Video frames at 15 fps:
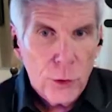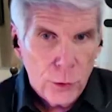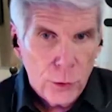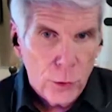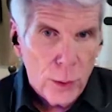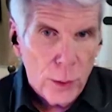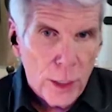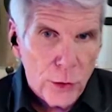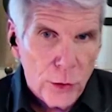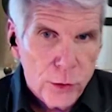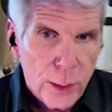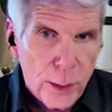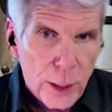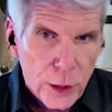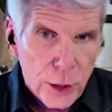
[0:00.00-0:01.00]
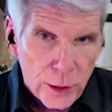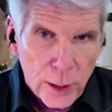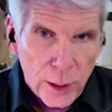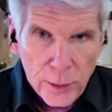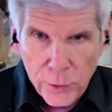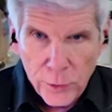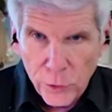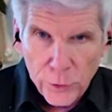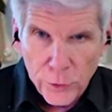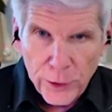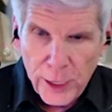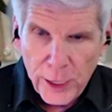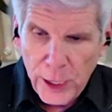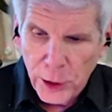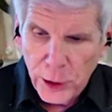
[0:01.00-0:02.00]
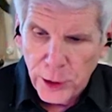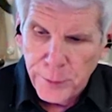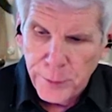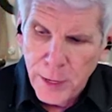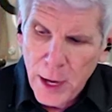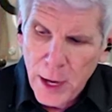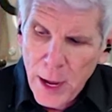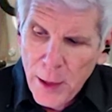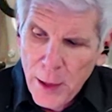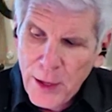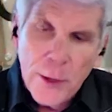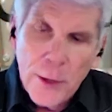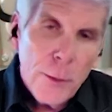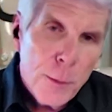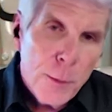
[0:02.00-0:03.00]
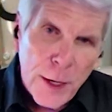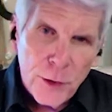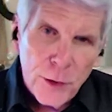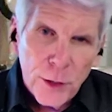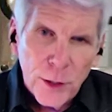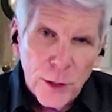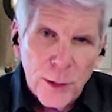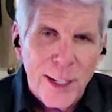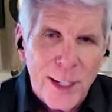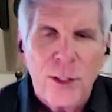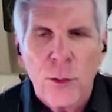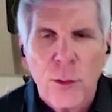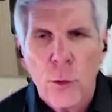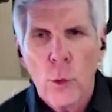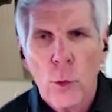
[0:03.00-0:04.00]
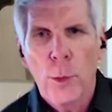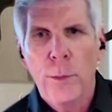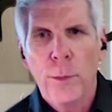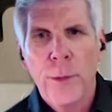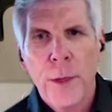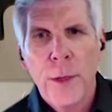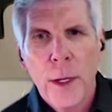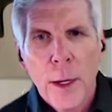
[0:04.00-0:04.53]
to the legislation and the certification? The other piece is it's affordable.